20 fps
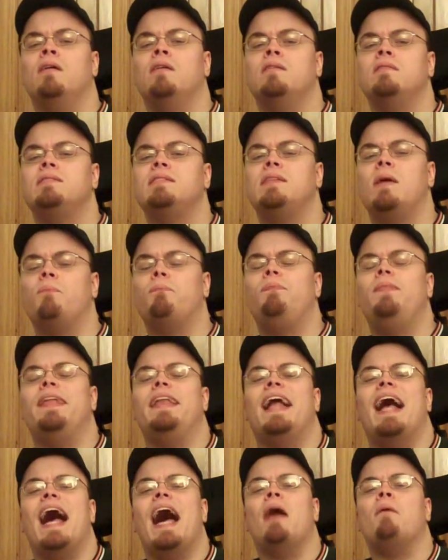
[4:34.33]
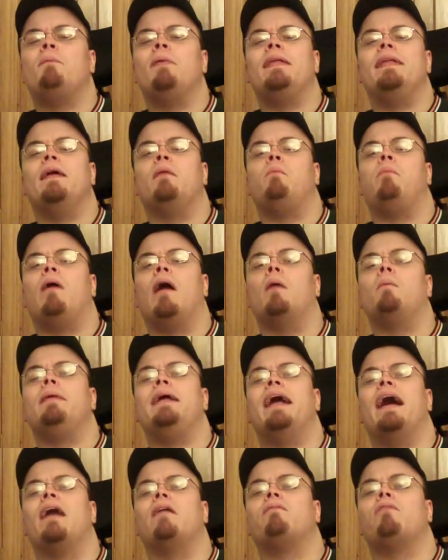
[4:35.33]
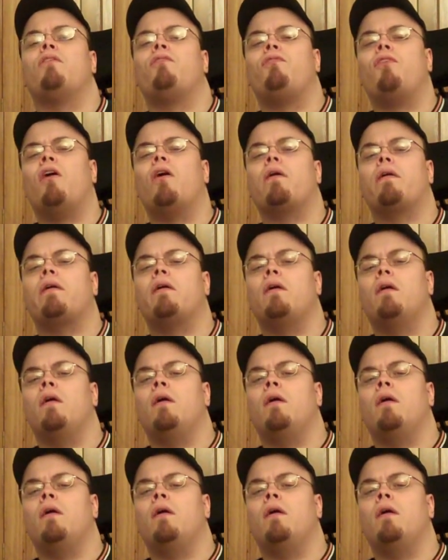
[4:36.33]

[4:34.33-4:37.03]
something happened that brought me out of a funk.